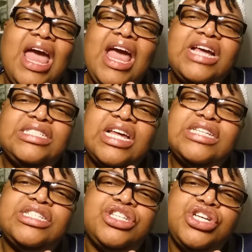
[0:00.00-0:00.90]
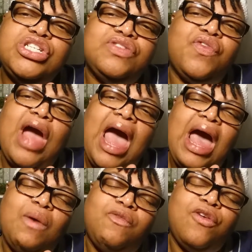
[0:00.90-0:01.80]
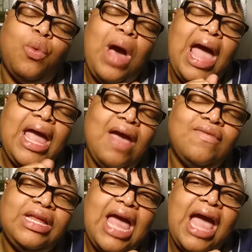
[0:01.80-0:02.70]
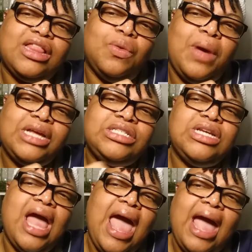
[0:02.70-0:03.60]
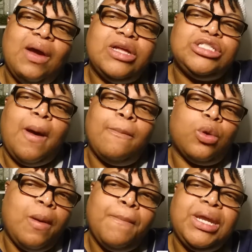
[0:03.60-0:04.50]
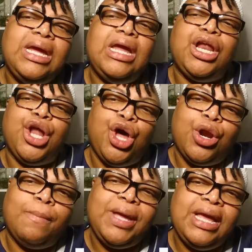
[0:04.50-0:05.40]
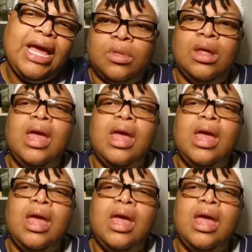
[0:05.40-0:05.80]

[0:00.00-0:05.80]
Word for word: His excuse for why Heavenly act the way she act is some complete and utter BS.